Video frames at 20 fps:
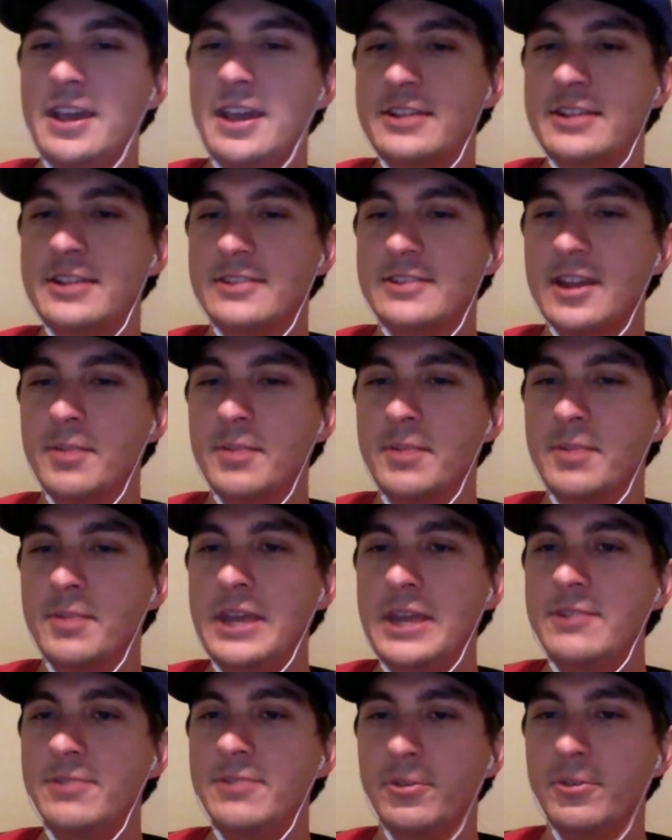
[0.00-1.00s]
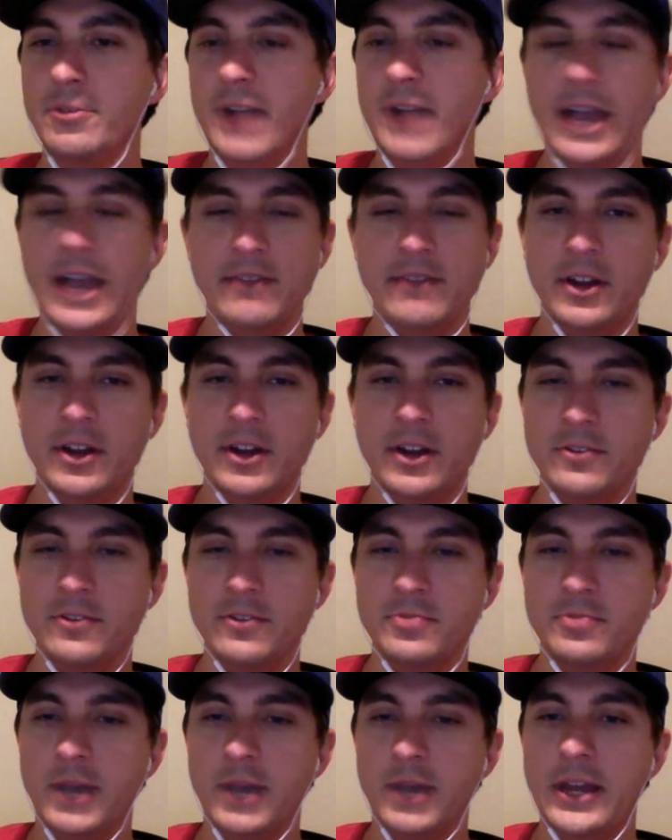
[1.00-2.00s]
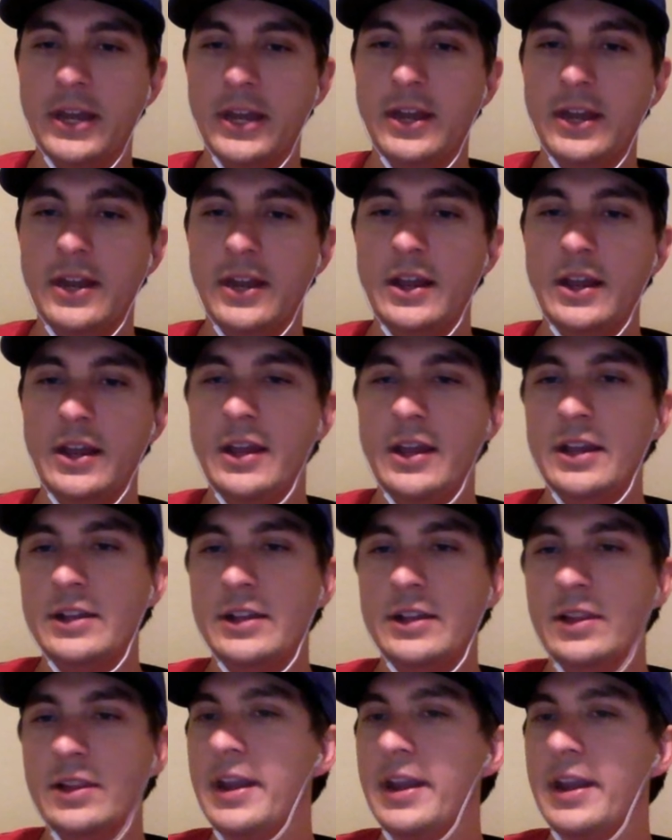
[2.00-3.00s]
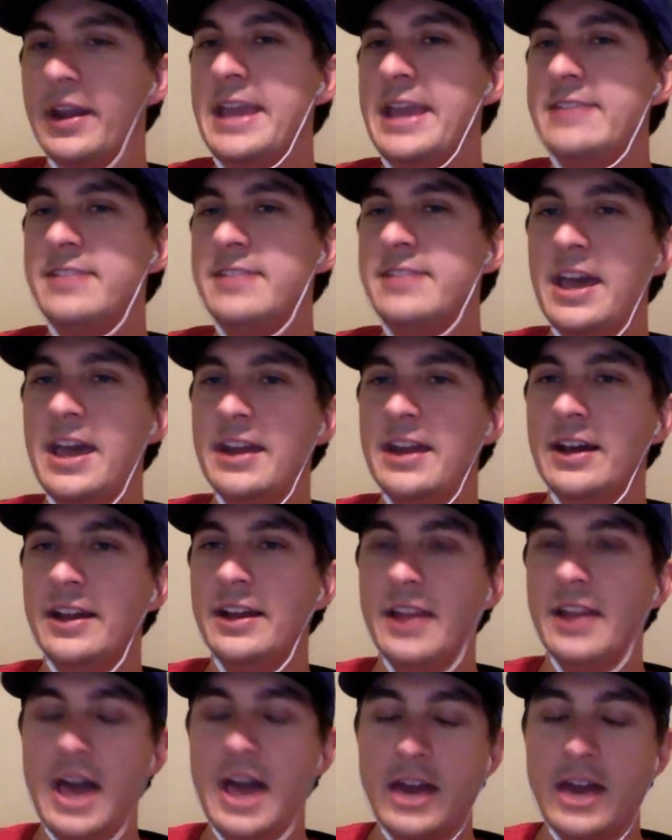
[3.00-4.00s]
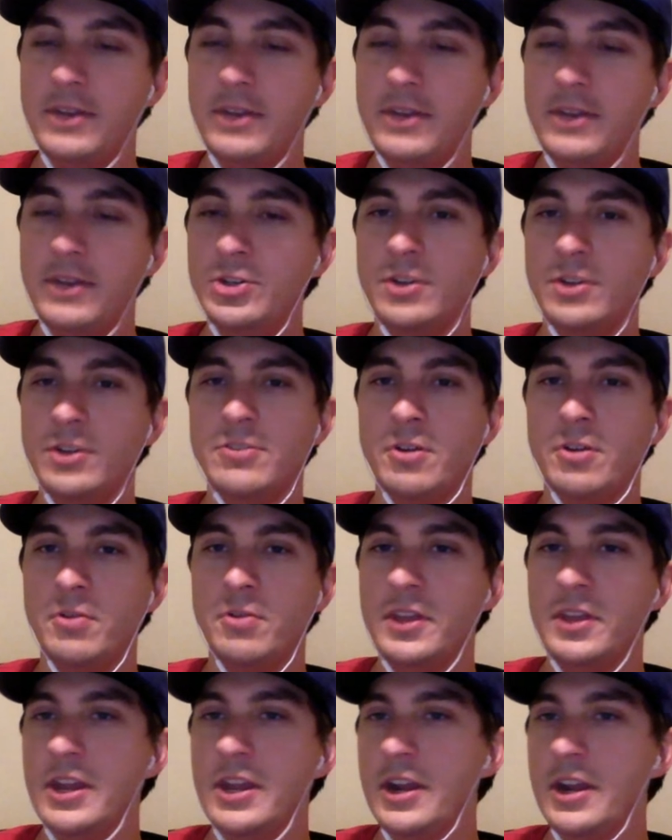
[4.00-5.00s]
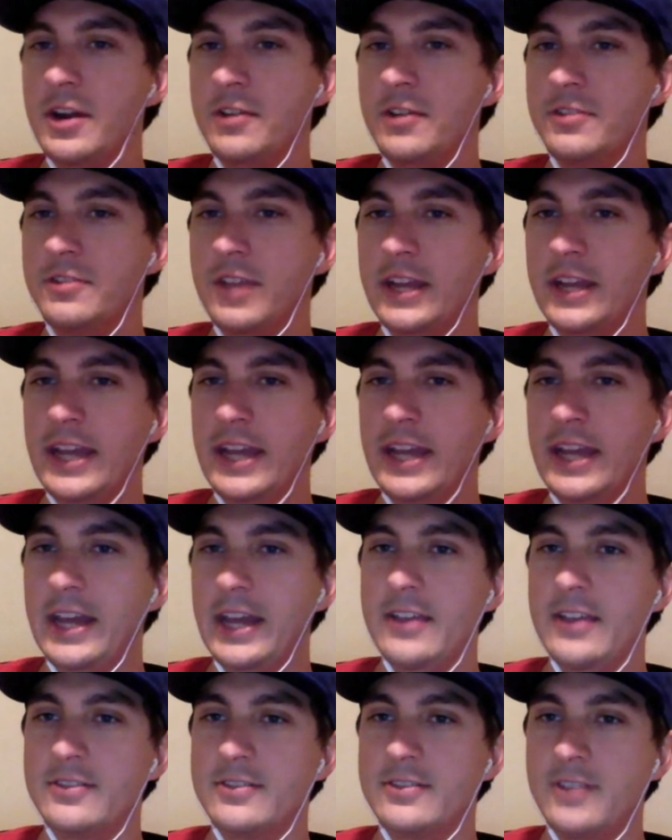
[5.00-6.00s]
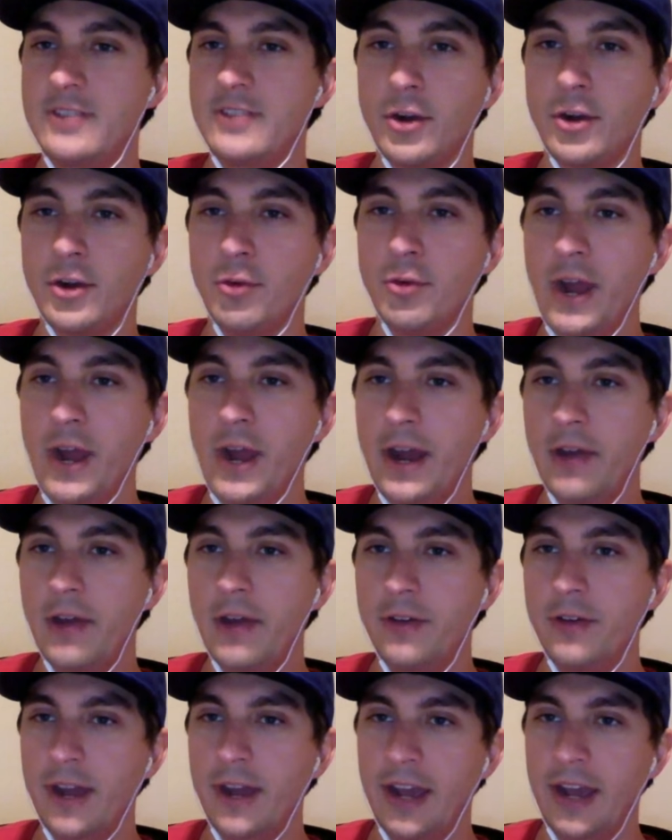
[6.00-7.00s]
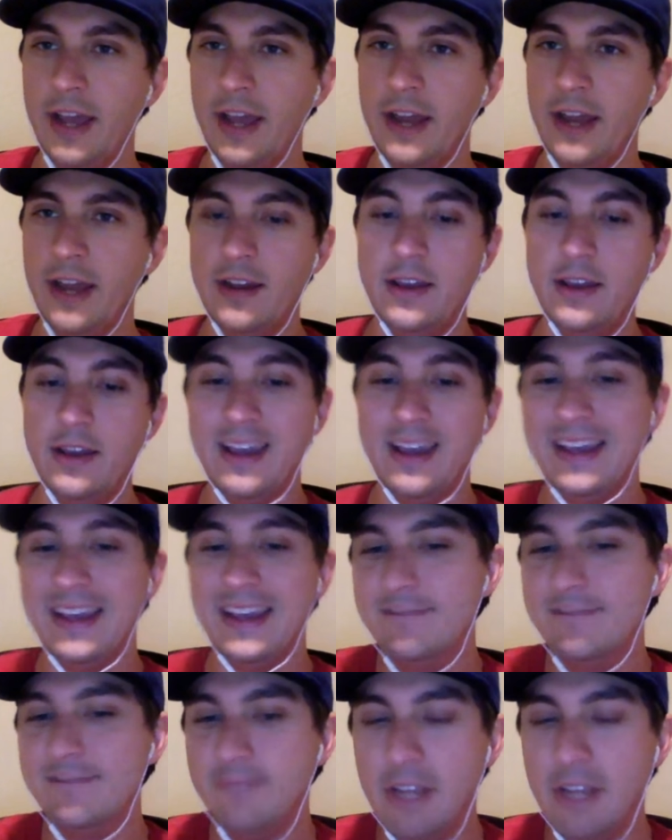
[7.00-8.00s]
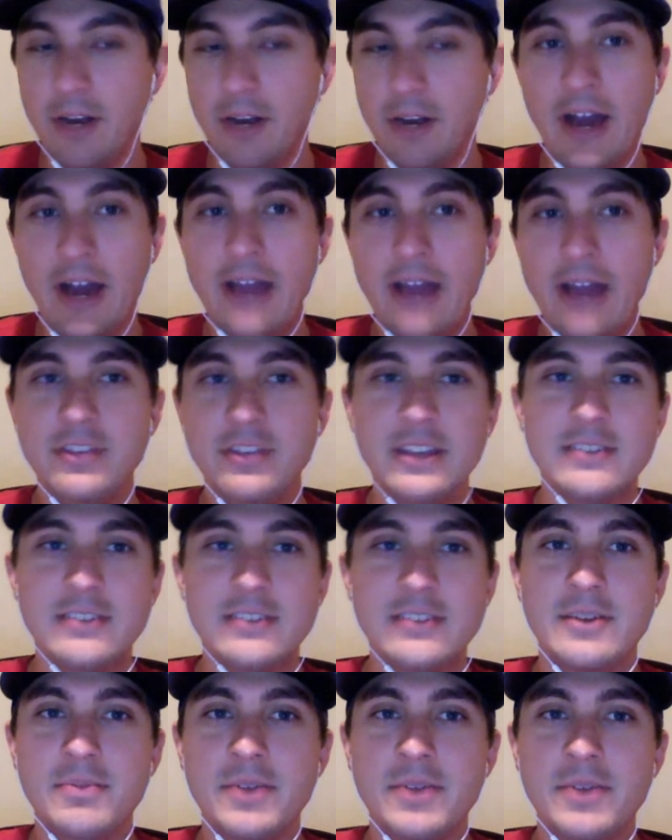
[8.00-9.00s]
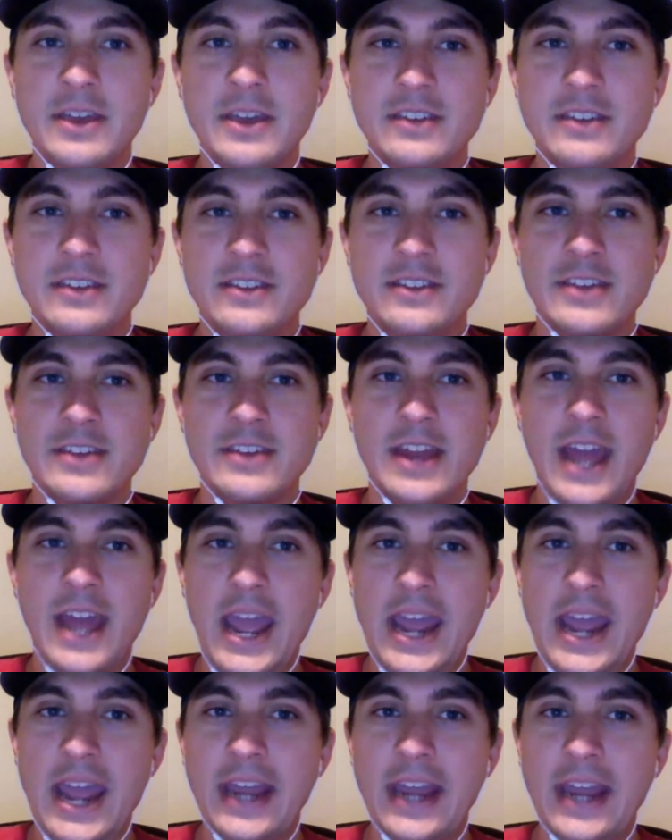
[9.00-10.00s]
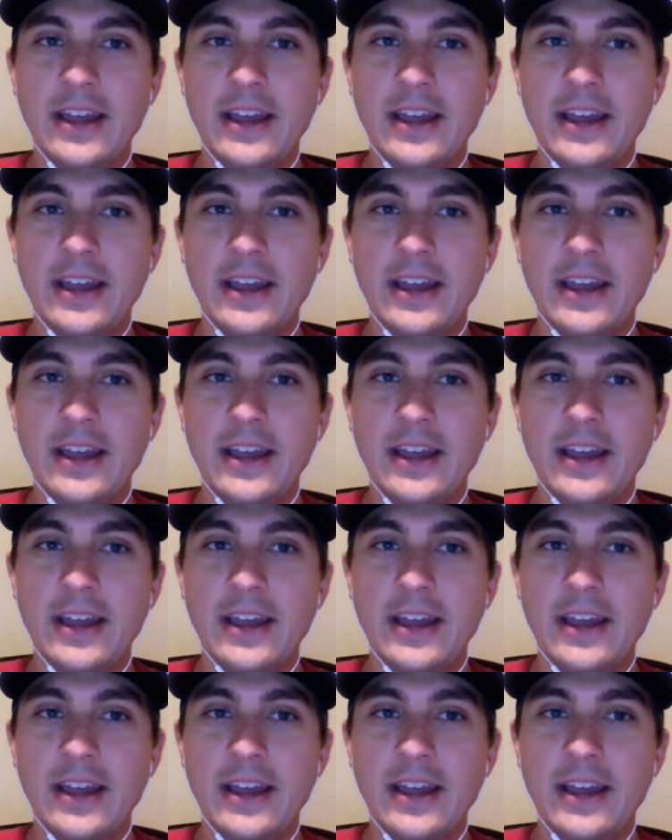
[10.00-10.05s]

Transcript: it's going to be for 5 years, but look, he's had a lot of injuries over the years and yet has stuck around. And, I've seen some things that said, hey,